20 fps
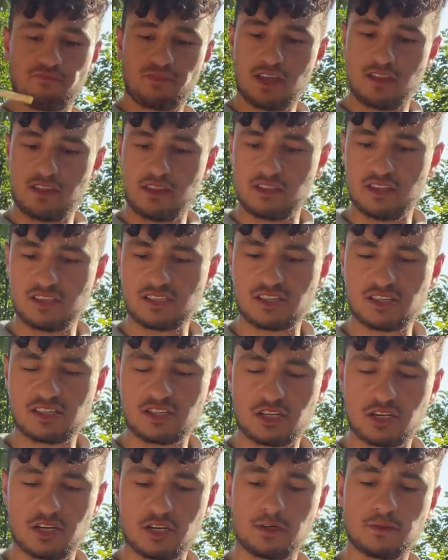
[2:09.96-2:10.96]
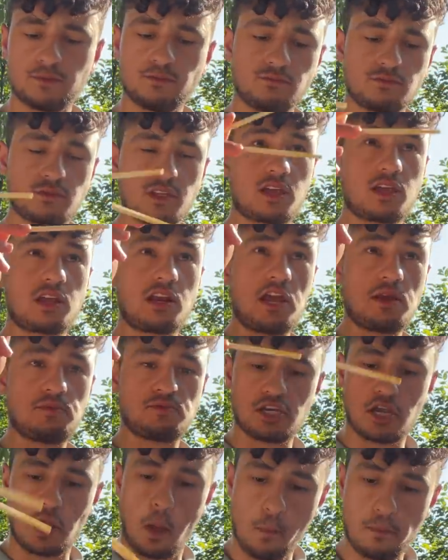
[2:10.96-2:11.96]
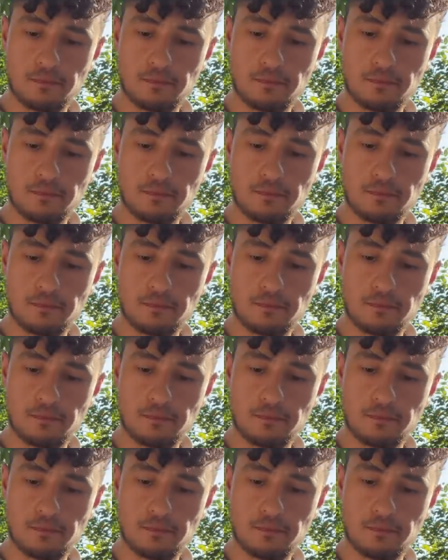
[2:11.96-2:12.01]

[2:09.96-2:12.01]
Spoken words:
And then this is your crepe shop.